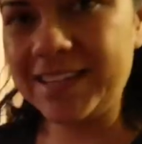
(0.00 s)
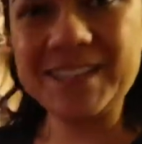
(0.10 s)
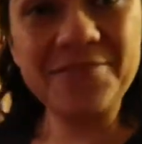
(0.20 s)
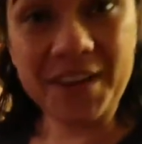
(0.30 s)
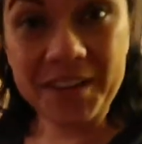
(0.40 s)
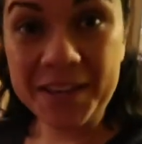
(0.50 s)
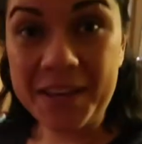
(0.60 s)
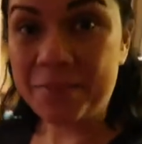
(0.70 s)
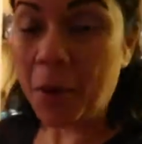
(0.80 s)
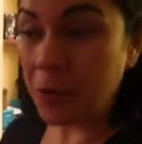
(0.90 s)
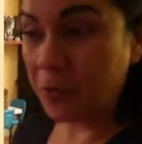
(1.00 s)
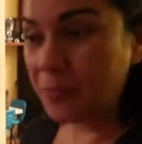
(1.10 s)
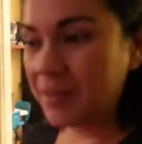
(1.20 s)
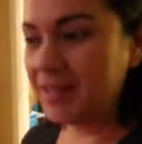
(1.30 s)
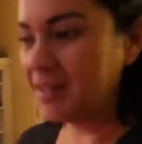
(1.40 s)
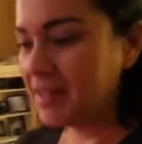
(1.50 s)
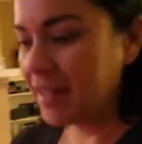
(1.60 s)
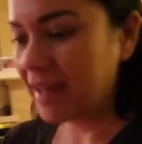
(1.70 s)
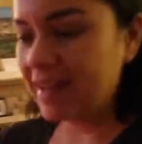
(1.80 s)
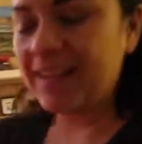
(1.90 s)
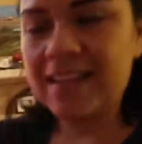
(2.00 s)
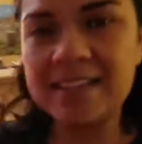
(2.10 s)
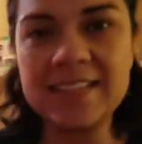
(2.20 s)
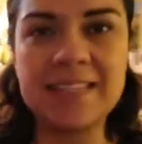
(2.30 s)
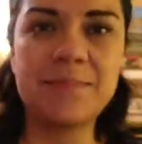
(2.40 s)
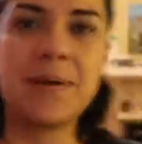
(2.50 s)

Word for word: Izzy finally came home and I got to see